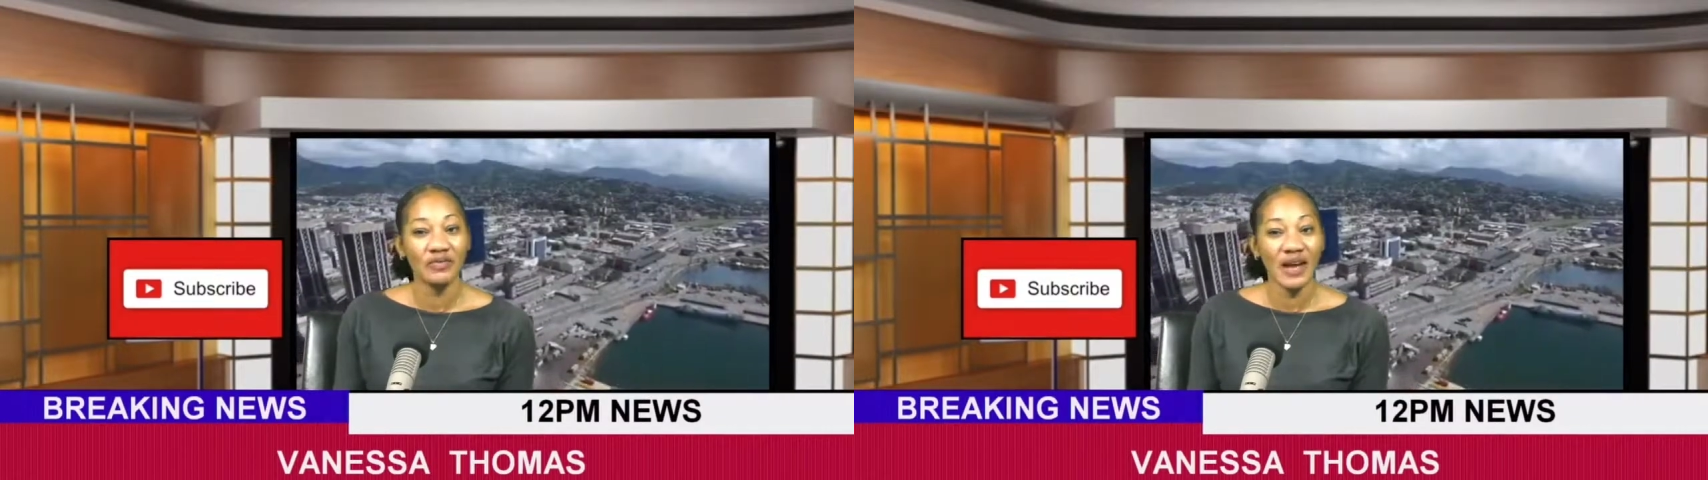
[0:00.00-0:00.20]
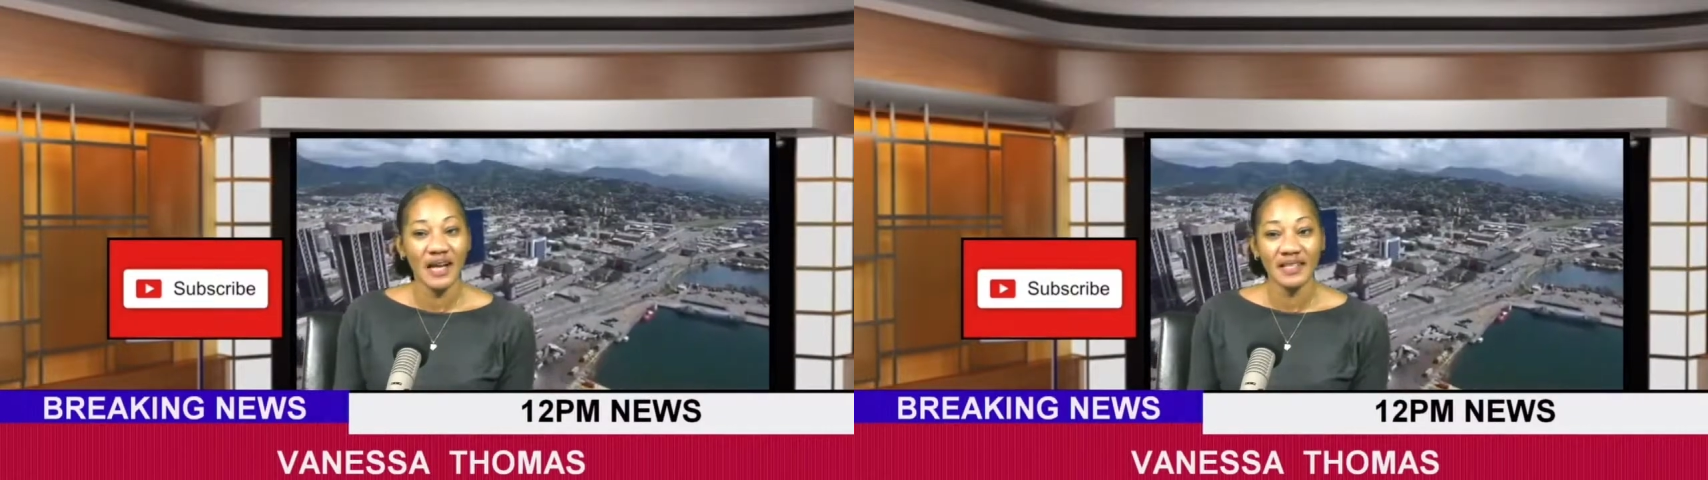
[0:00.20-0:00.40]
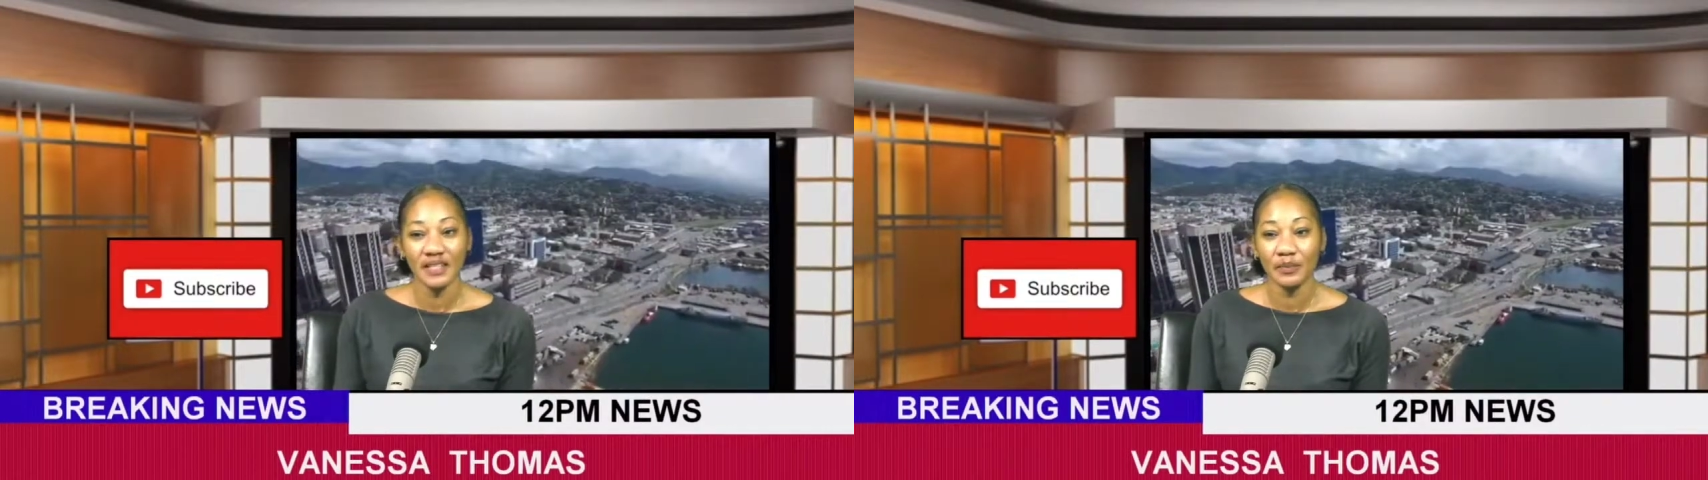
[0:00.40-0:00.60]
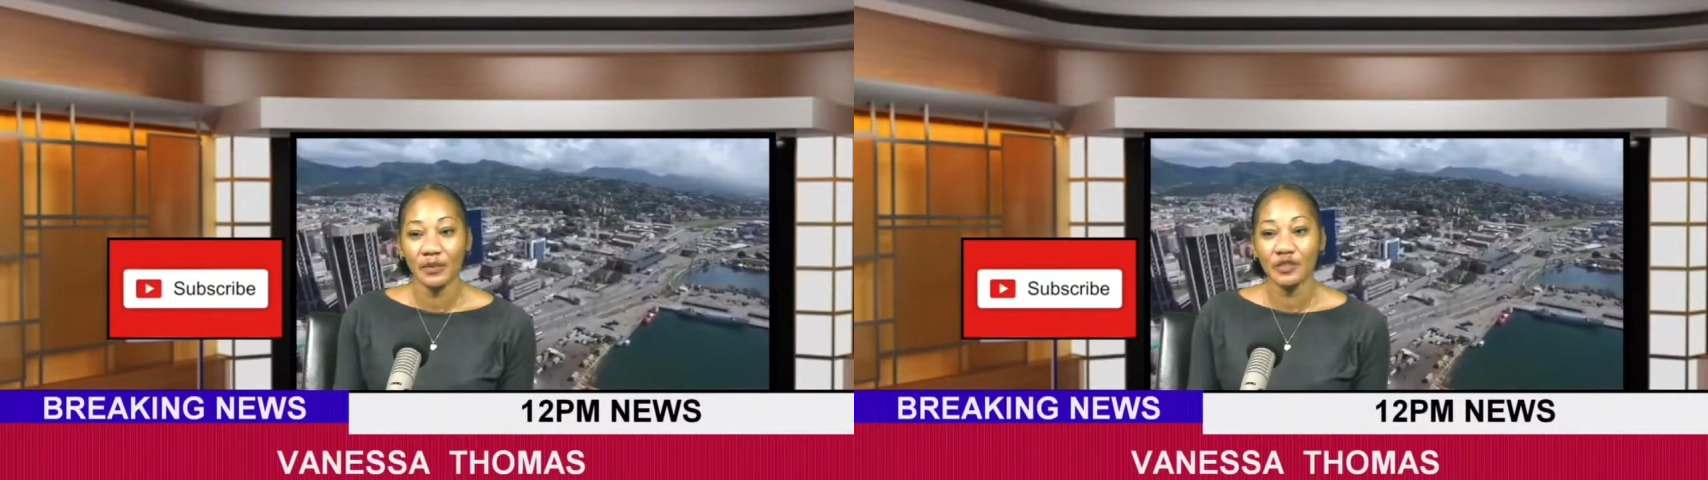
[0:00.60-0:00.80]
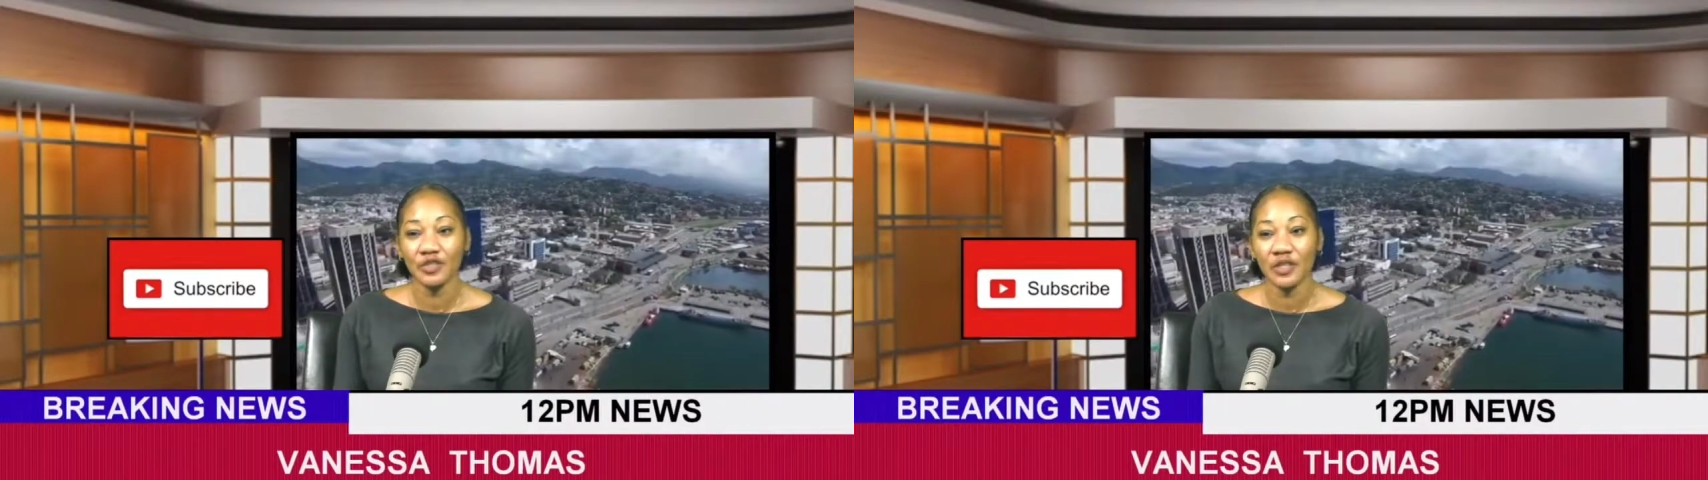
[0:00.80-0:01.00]
vaccine
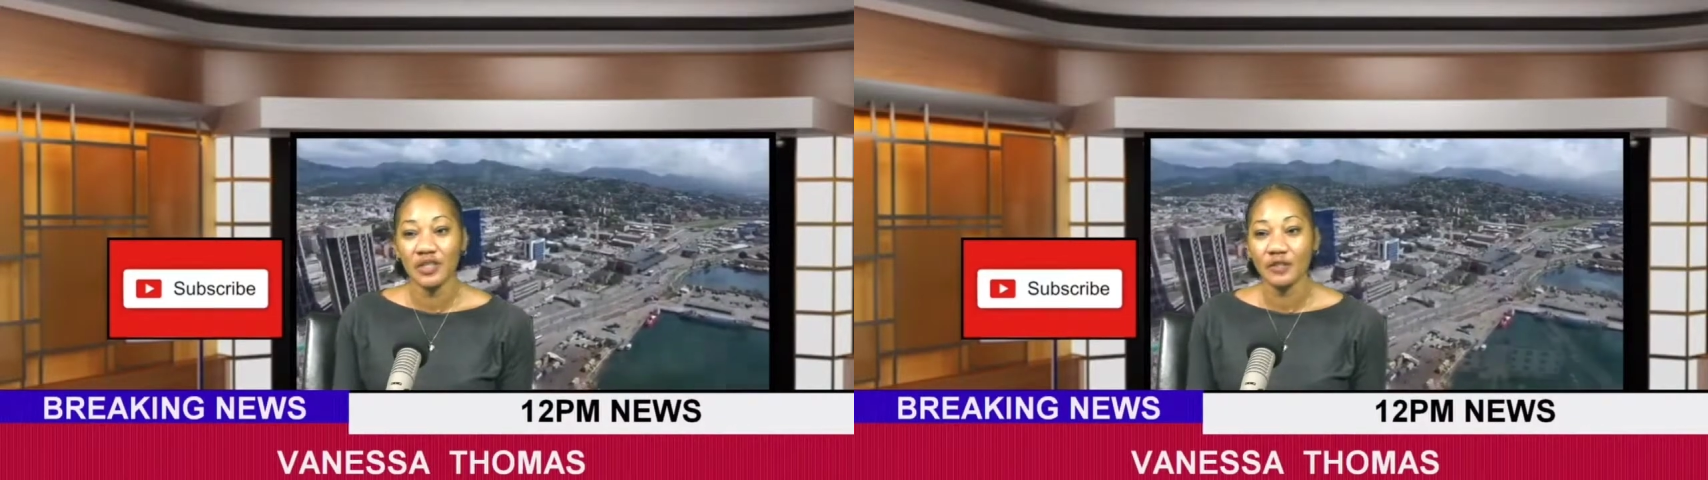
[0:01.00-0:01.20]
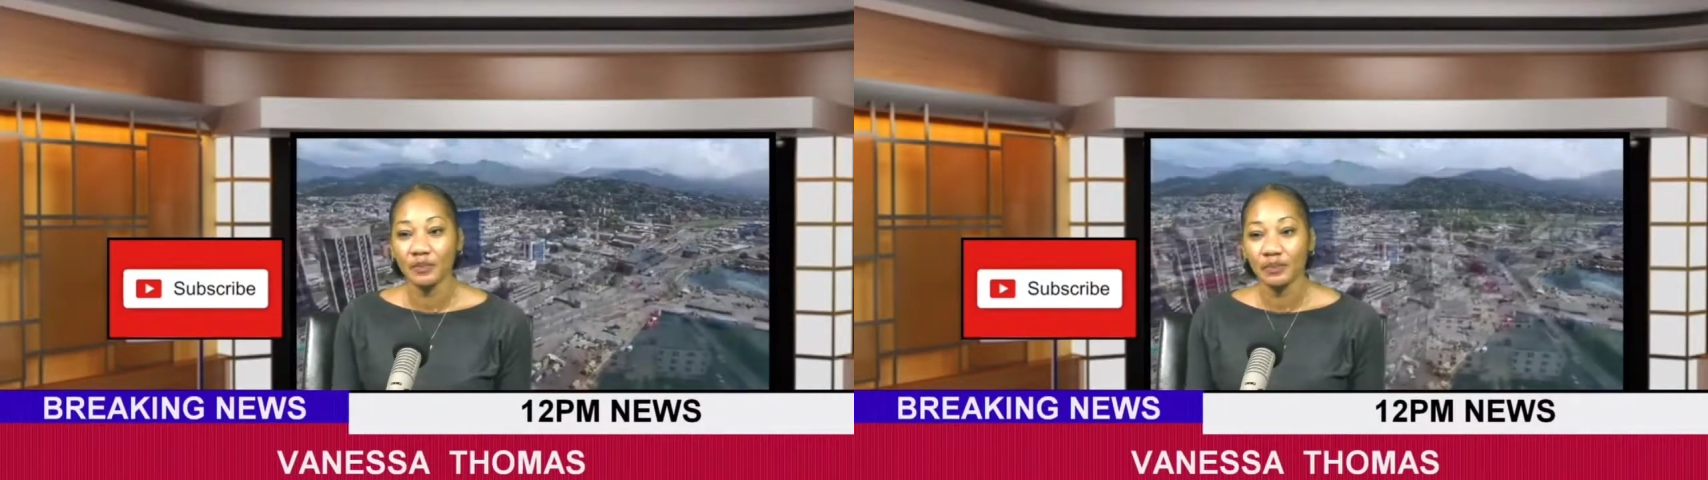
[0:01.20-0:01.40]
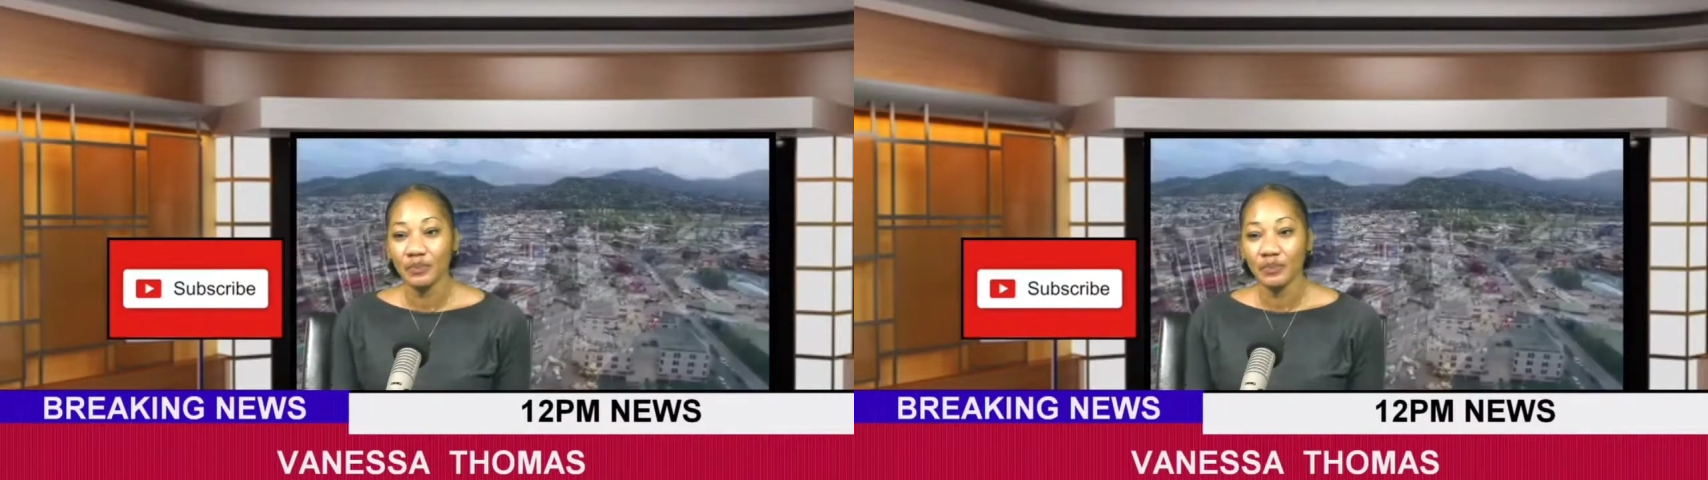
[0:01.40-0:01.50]
purchase.